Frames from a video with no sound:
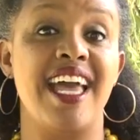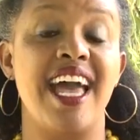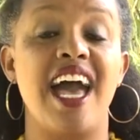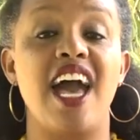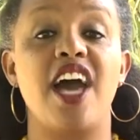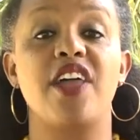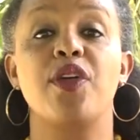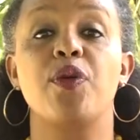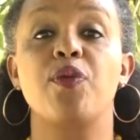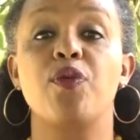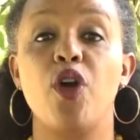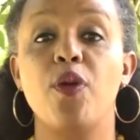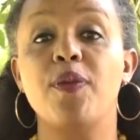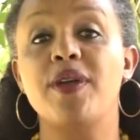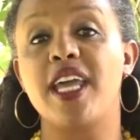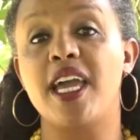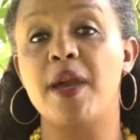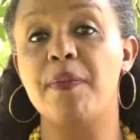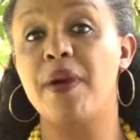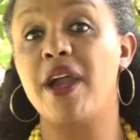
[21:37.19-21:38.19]
how the
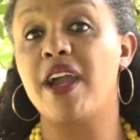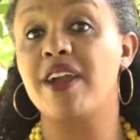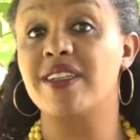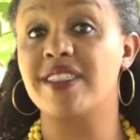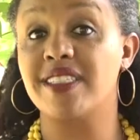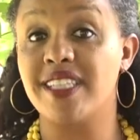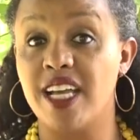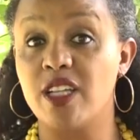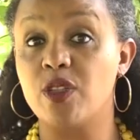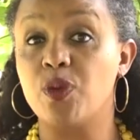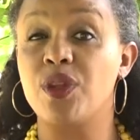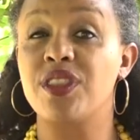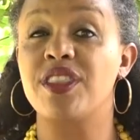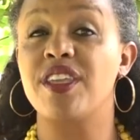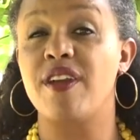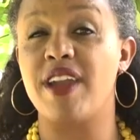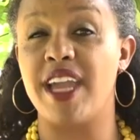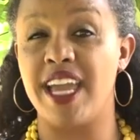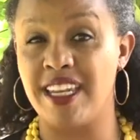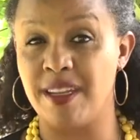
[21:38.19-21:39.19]
Roman Empire dealt with
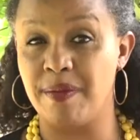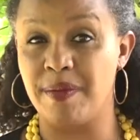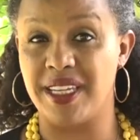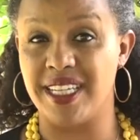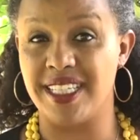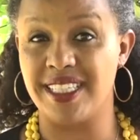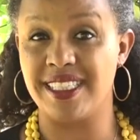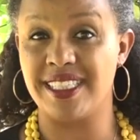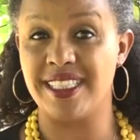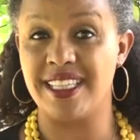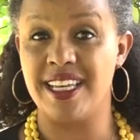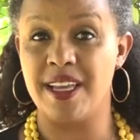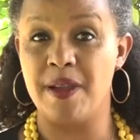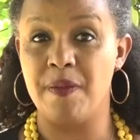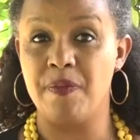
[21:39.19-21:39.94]
their enemies.